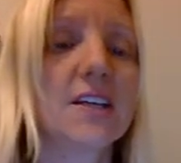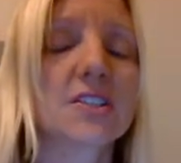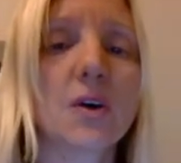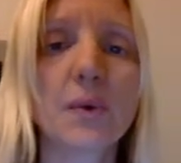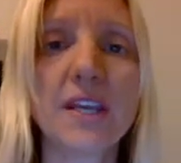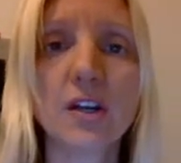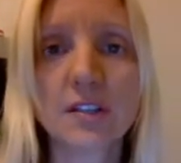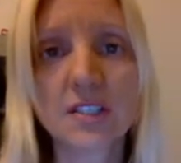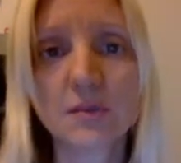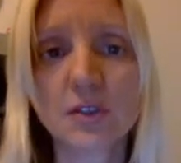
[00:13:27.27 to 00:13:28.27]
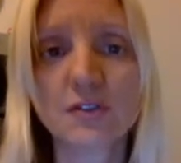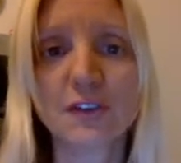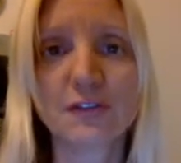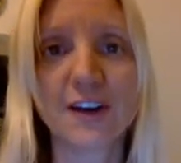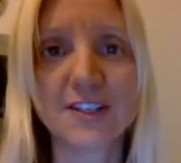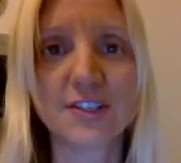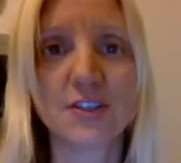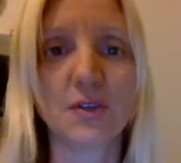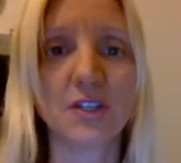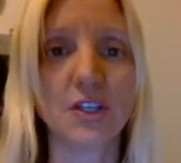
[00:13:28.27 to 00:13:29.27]
So here are some useful
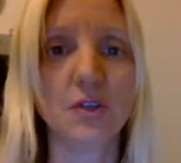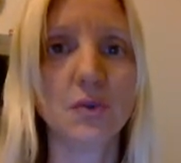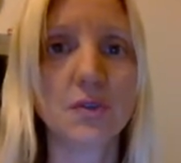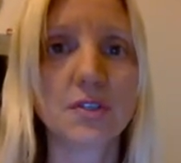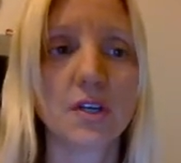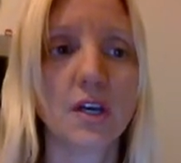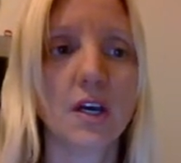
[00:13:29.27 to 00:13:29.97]
phrases you can use.